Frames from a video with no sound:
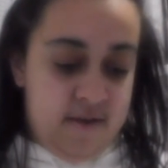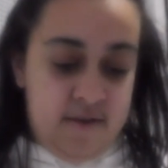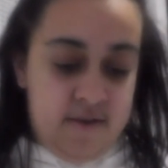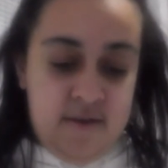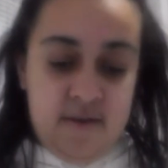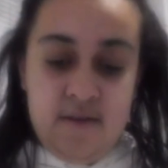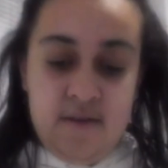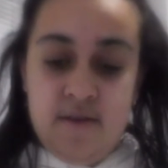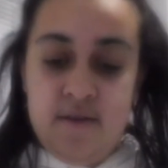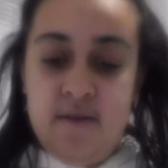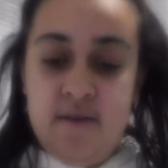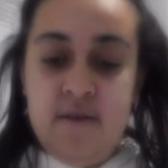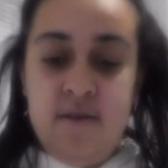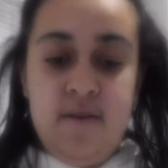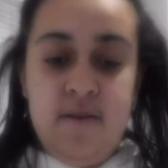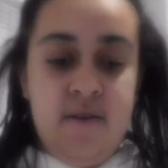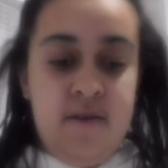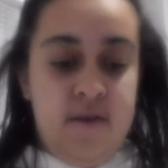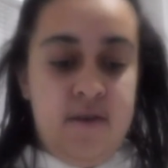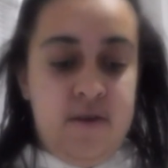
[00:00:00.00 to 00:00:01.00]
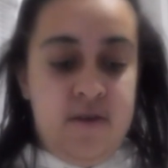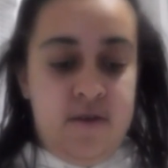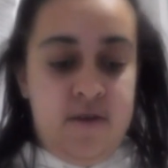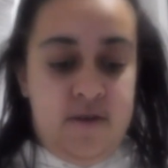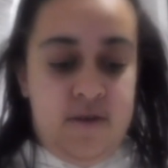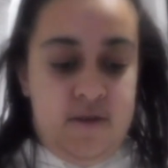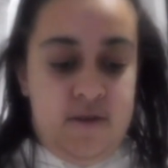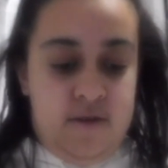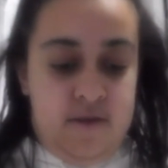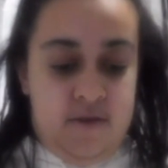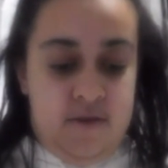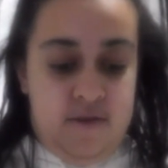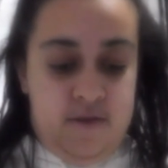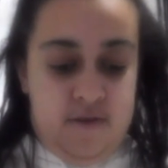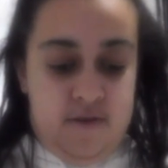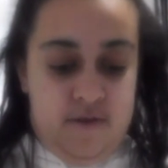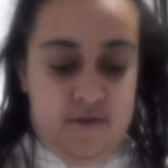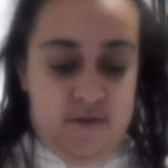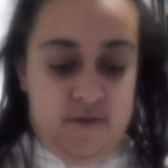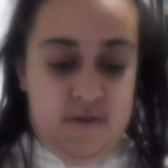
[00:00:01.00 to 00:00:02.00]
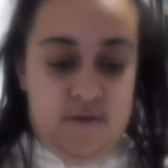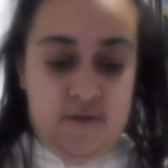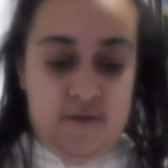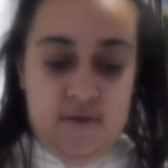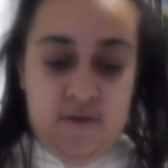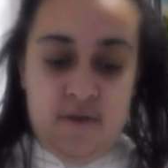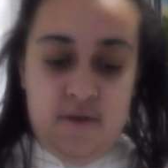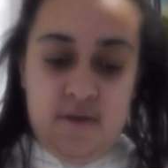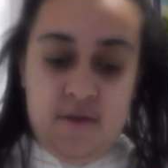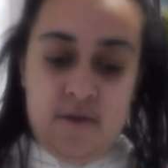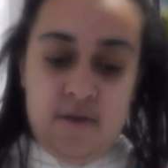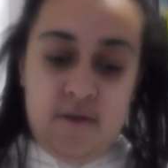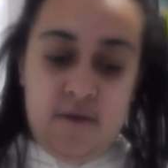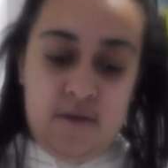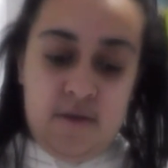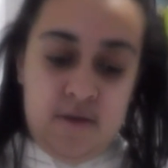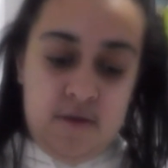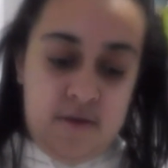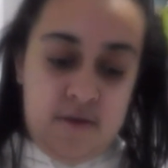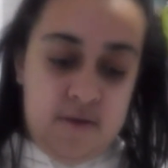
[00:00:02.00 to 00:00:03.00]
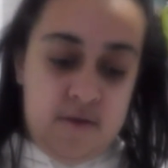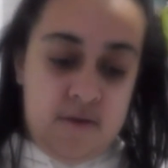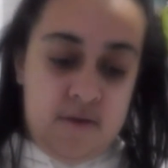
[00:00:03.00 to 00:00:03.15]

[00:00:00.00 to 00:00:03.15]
[no speech]